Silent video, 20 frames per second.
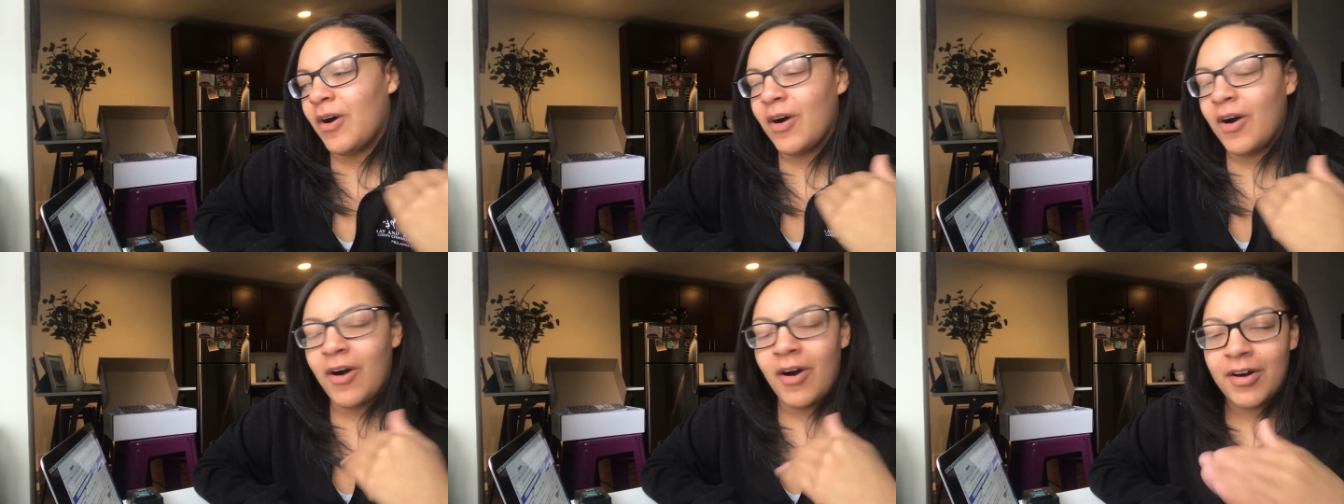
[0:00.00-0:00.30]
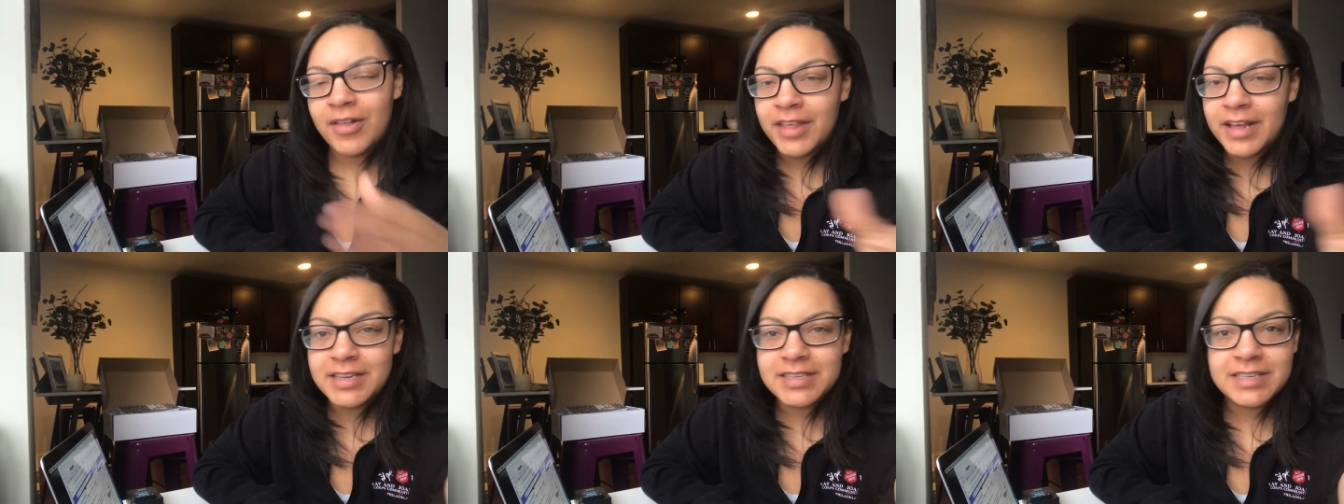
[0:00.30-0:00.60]

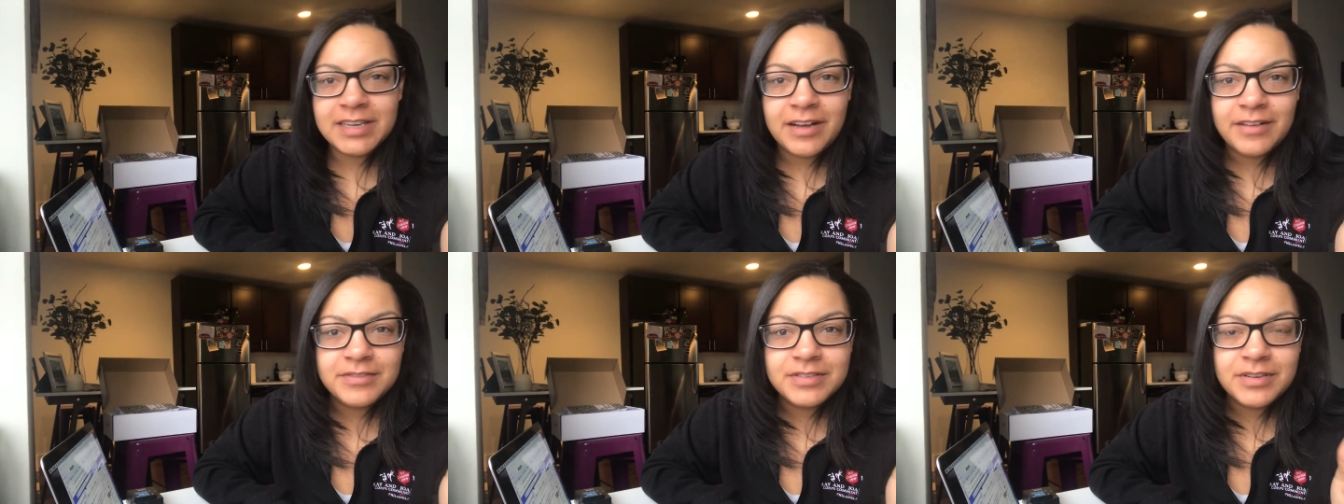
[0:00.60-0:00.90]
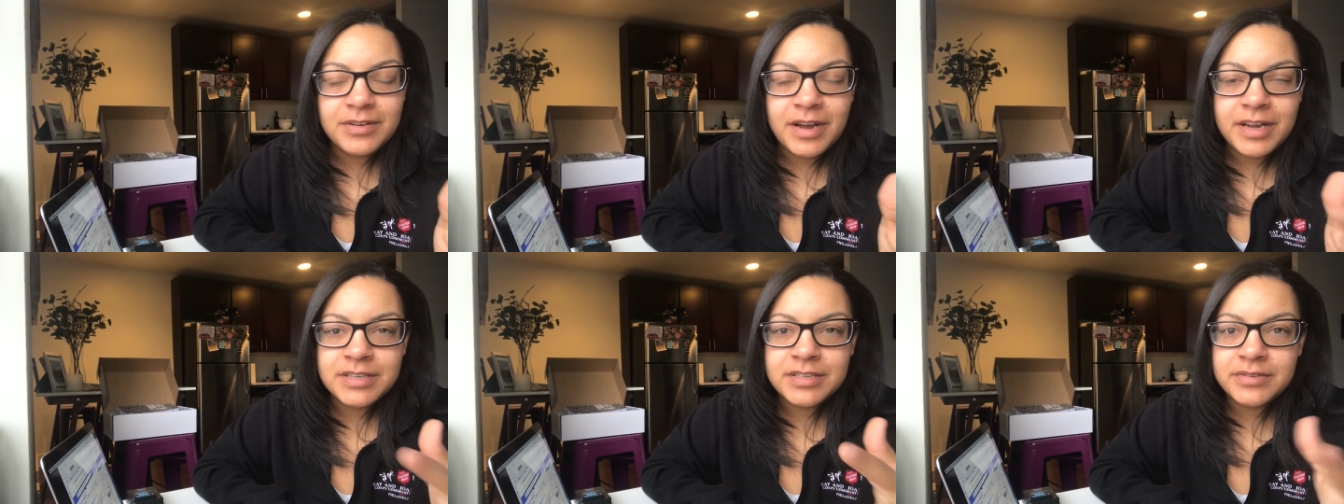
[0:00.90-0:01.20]
all that stuff.
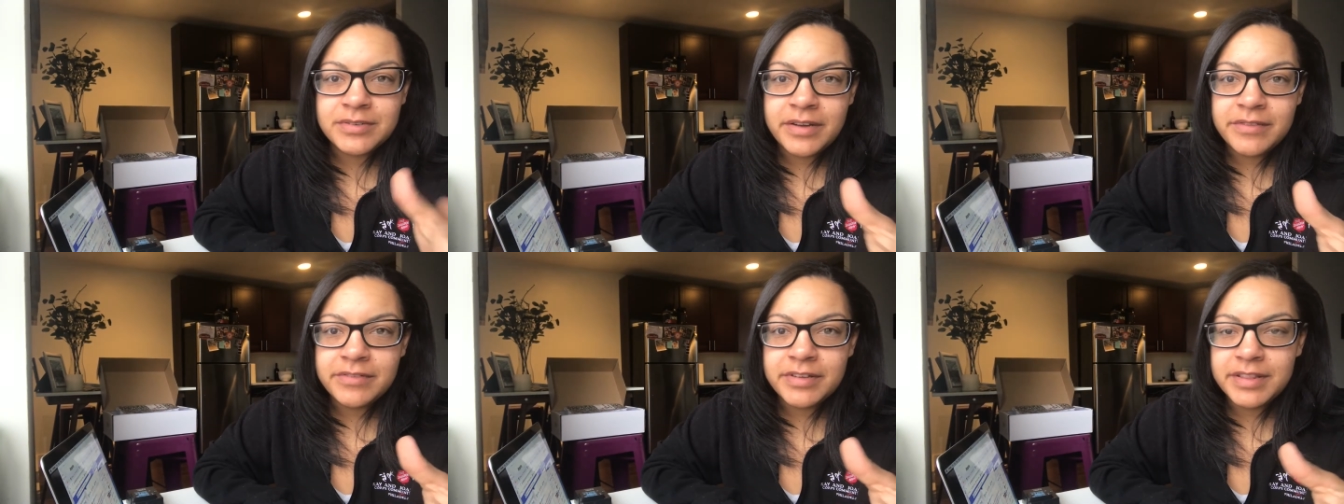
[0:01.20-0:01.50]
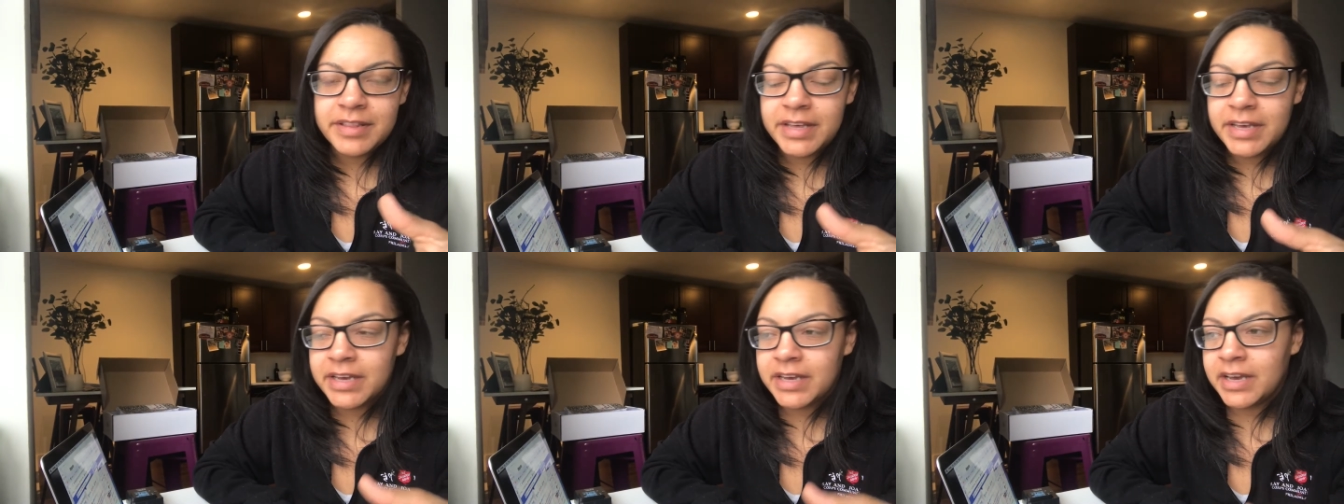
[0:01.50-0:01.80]
So I do
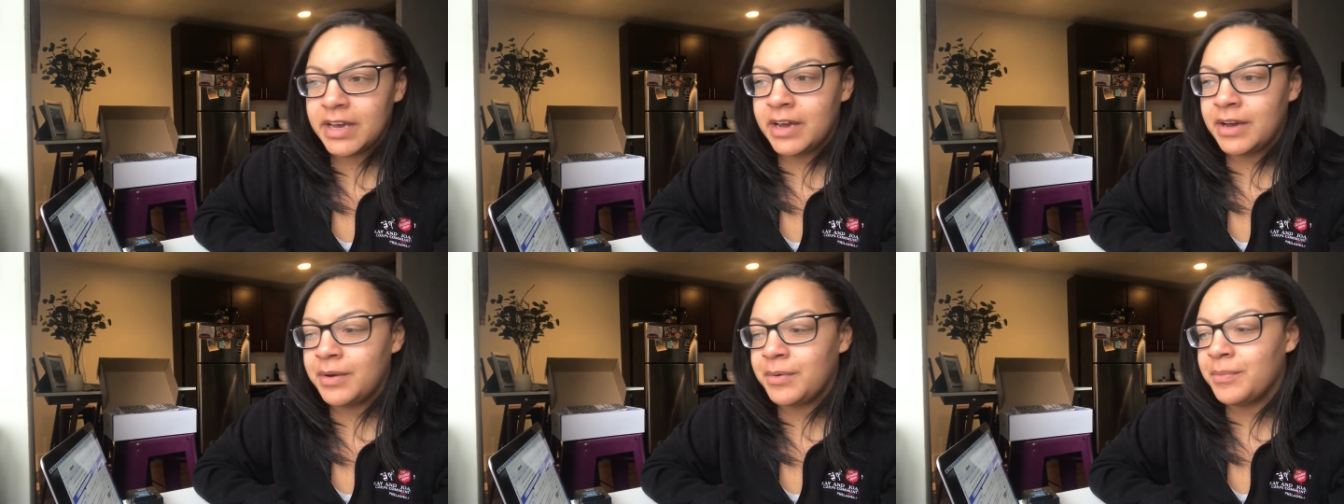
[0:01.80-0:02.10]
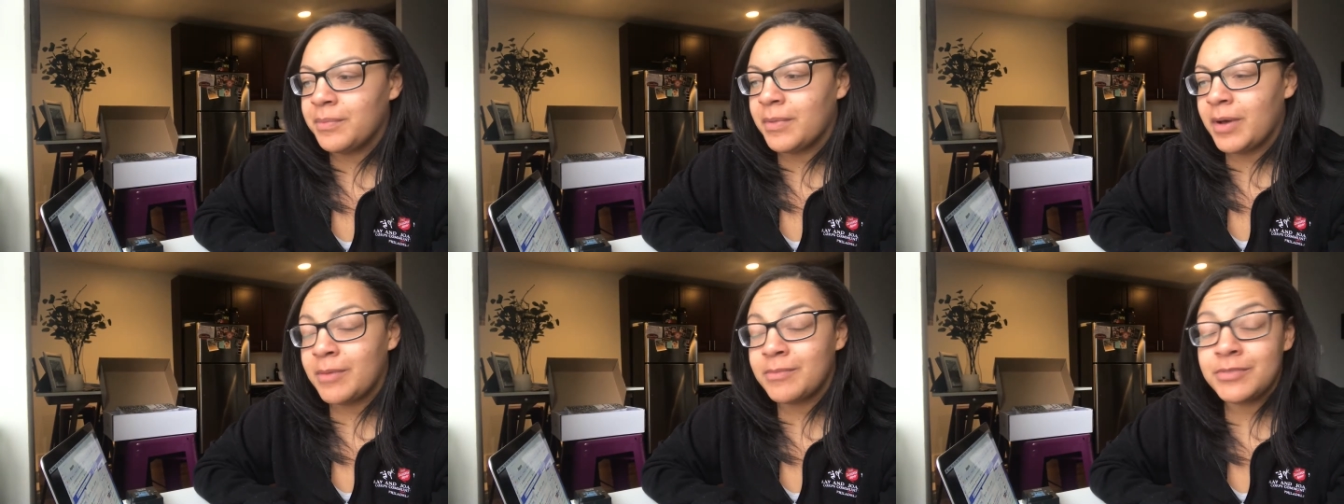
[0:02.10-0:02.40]
everything.
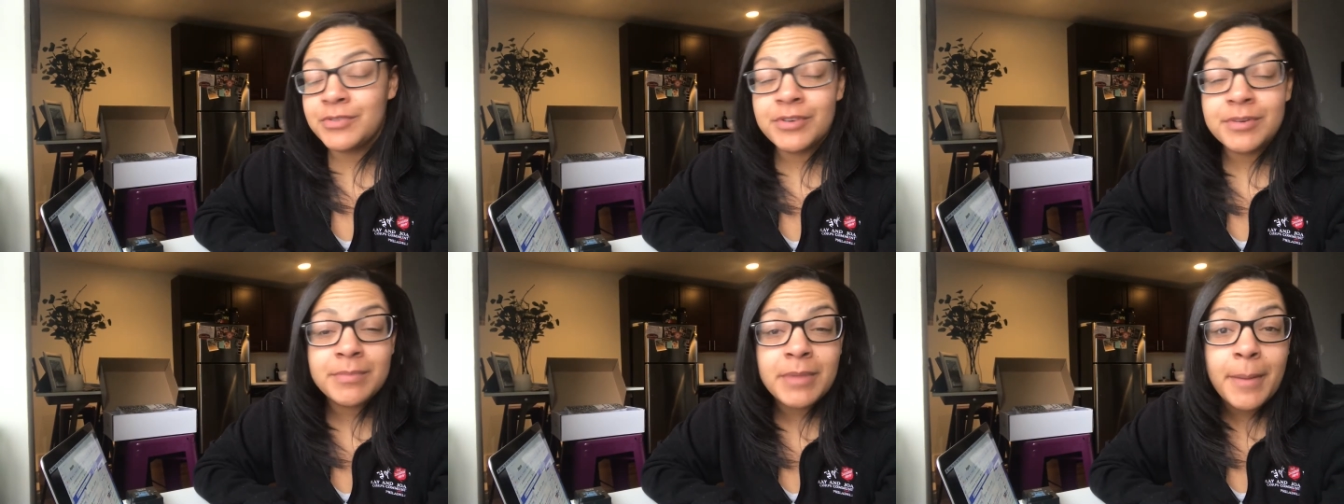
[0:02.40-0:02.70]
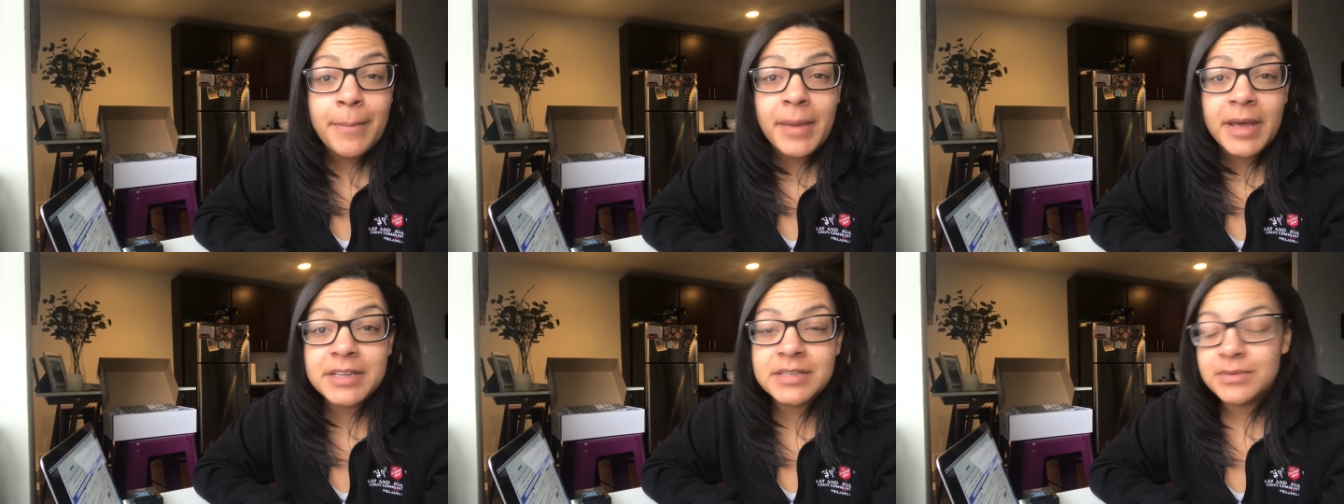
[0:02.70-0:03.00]
I'm doing my
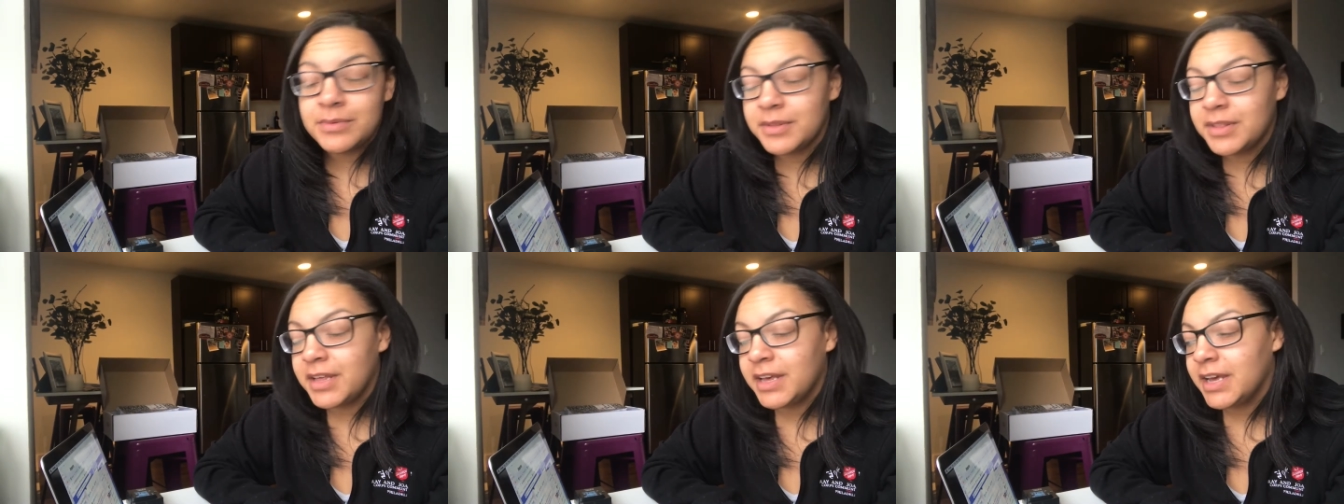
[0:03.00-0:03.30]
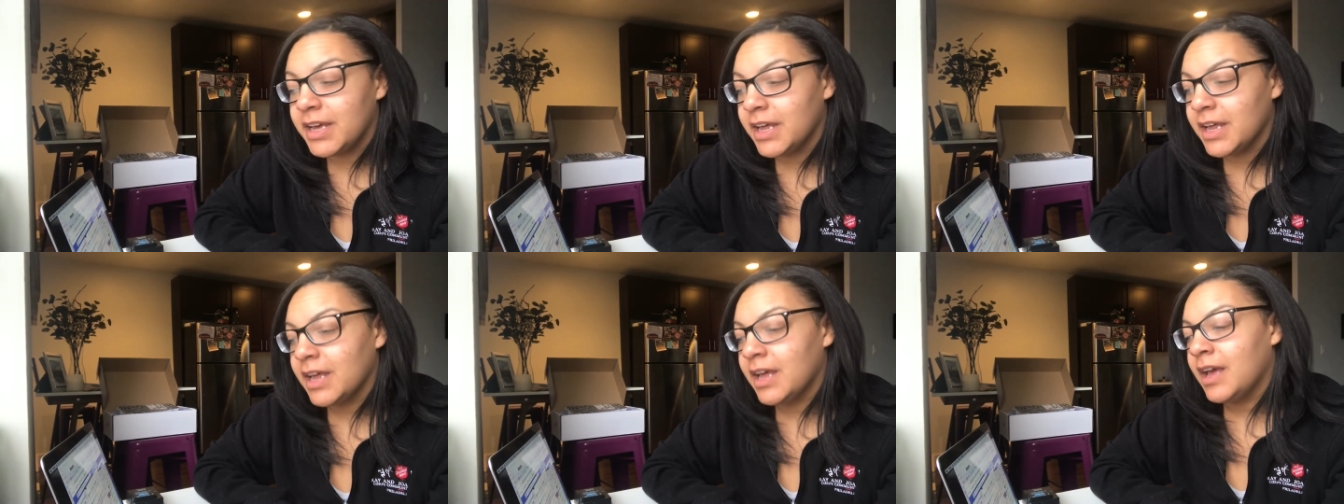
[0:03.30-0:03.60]
best with
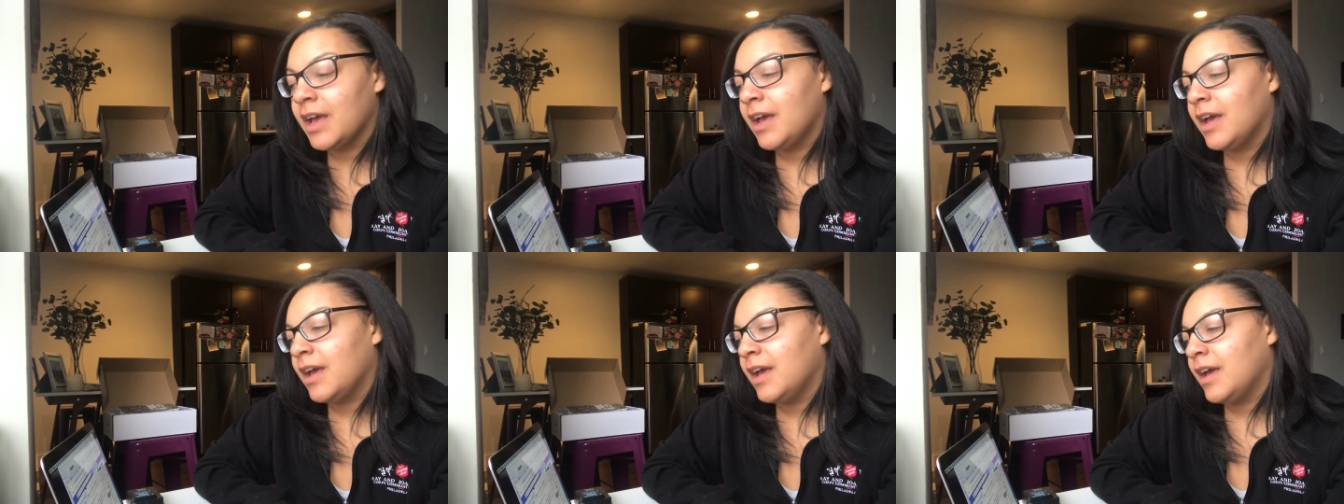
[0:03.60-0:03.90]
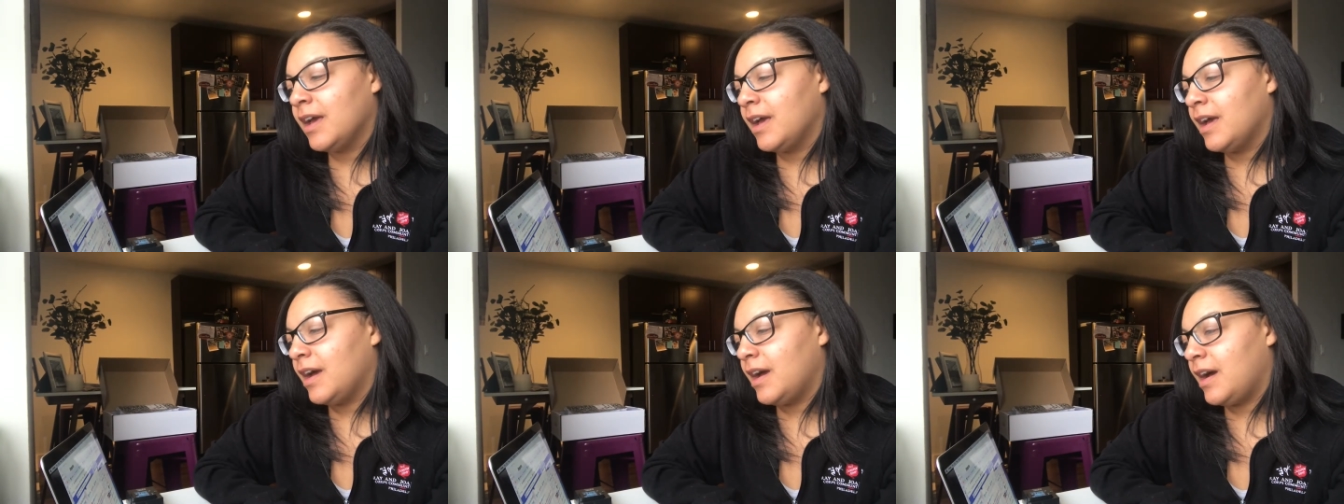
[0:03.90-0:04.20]
it.
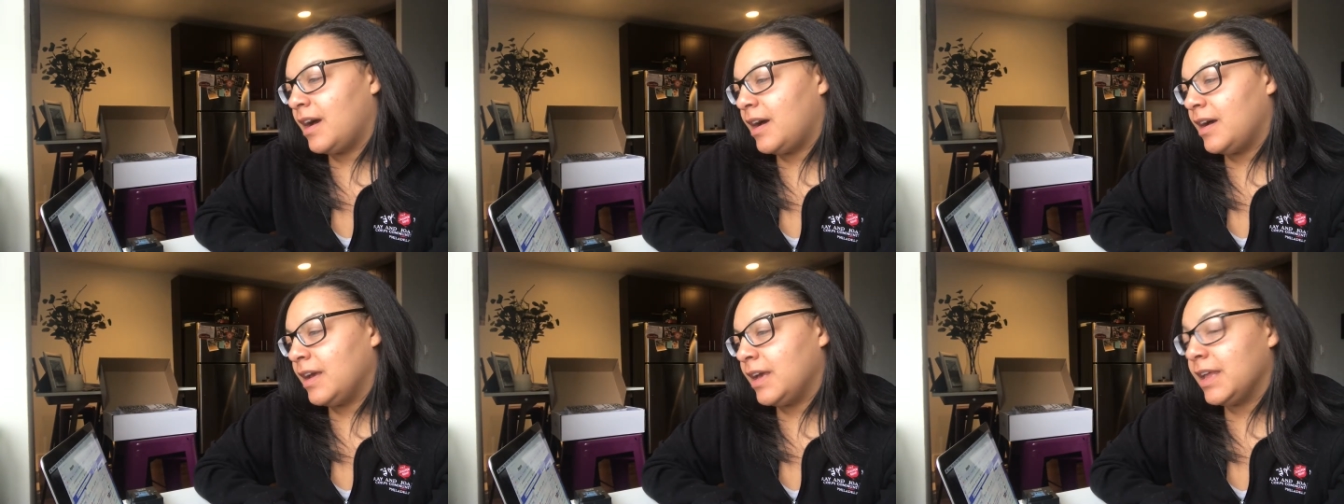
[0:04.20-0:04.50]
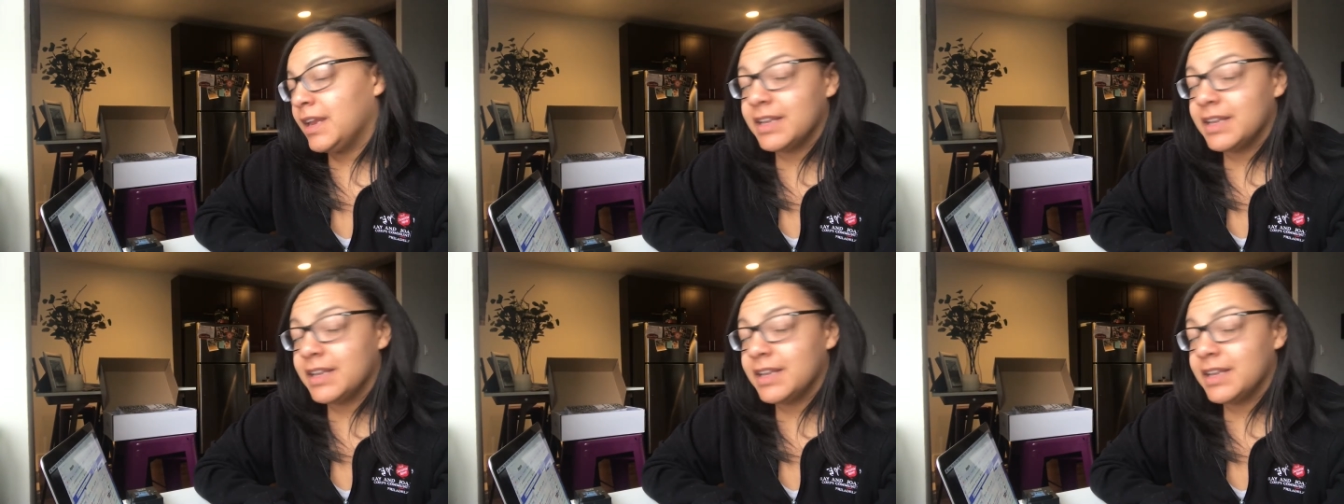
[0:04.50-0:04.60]
It